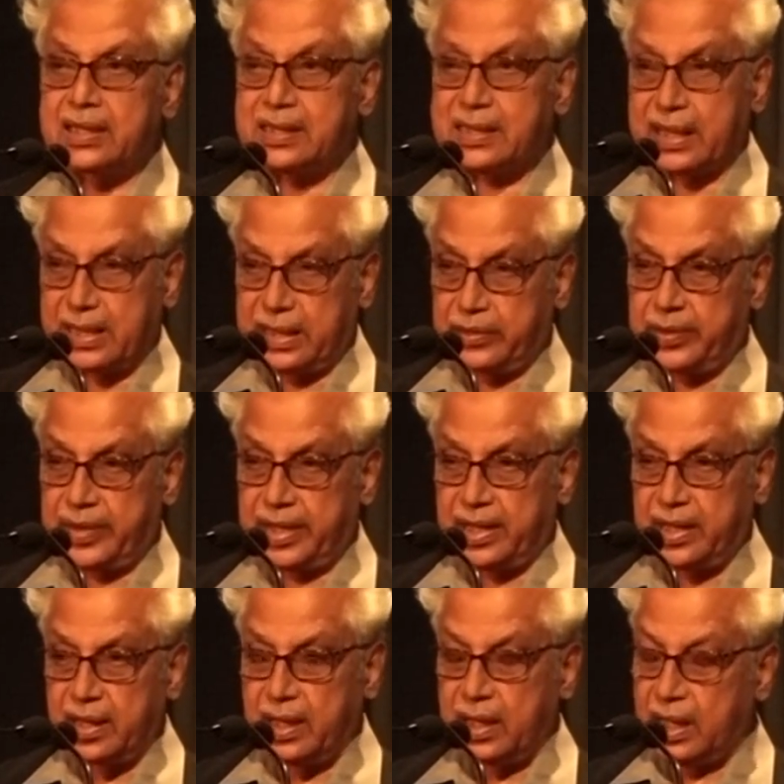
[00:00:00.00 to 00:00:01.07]
stay away,
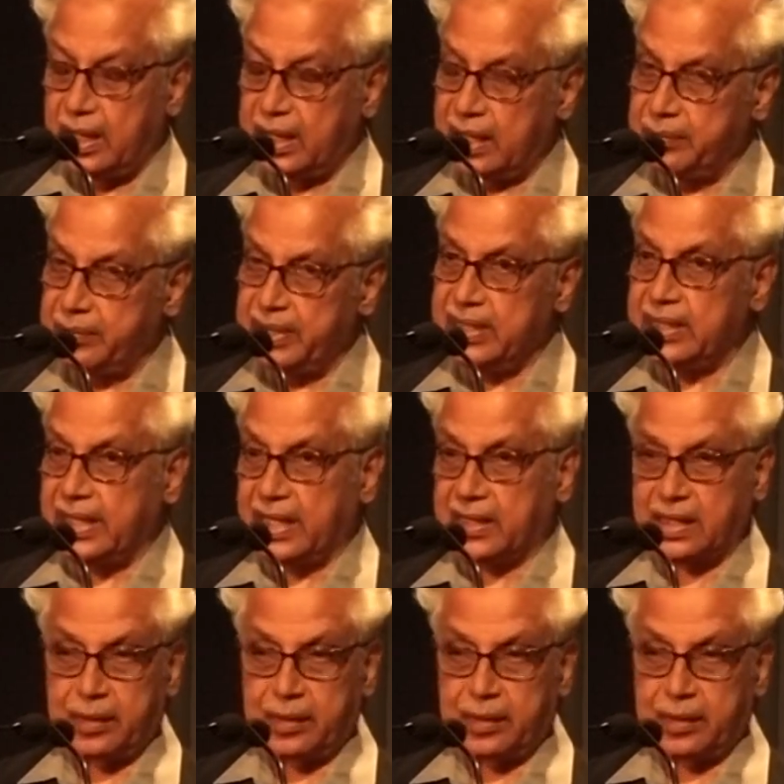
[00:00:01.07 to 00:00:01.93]
and I mean that,